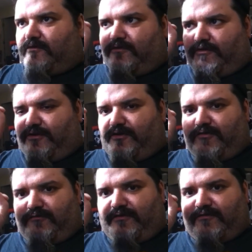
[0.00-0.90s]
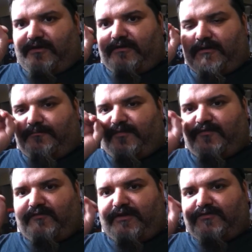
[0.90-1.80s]
You needed to reset a
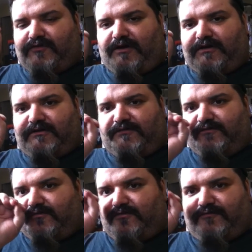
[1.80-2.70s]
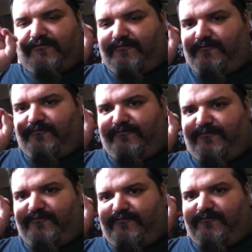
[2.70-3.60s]
piece of electronic that's
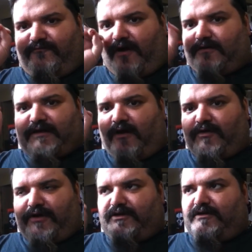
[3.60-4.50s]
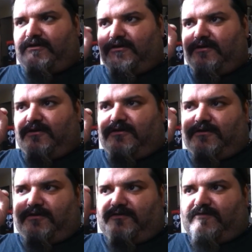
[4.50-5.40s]
funked out on you.
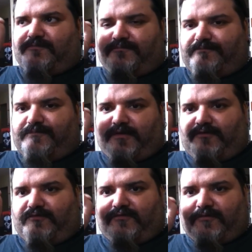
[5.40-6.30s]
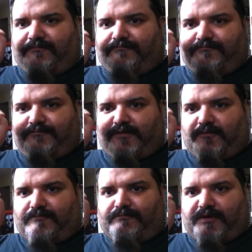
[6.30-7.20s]
You can just, I use it to, you
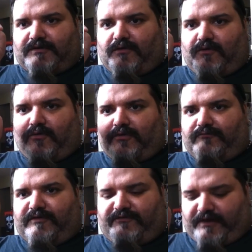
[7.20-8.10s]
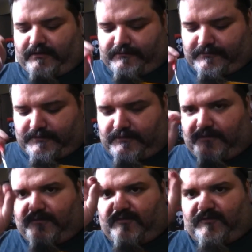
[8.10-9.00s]
know, prick the hole and reset.
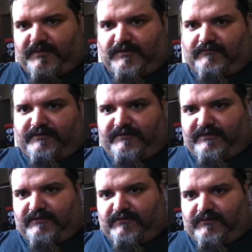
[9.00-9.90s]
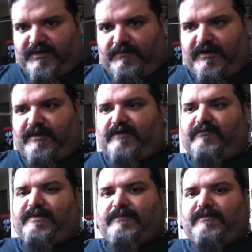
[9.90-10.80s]
So it's my little reset tool that I made out
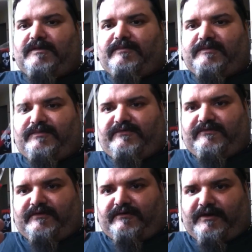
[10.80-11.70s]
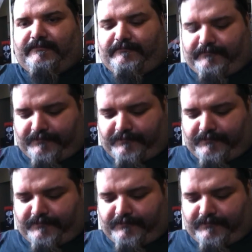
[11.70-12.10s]
of a paper clip and a piece of duct tape.